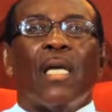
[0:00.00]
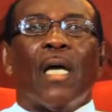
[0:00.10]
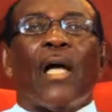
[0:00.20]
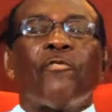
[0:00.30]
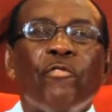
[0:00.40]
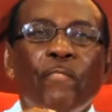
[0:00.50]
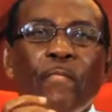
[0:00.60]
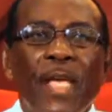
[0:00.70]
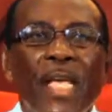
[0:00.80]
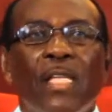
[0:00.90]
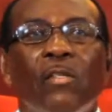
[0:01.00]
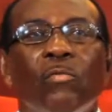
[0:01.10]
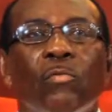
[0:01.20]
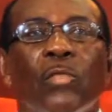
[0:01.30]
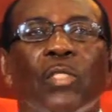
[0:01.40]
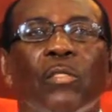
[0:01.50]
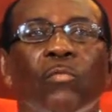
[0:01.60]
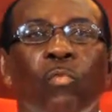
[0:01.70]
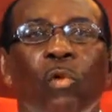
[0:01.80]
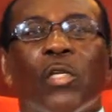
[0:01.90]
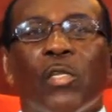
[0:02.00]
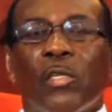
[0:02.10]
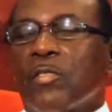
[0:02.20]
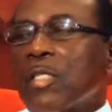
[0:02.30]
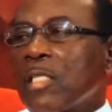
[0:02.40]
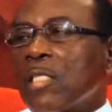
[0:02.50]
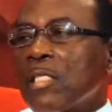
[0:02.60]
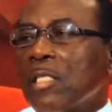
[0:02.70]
I remained with $130,000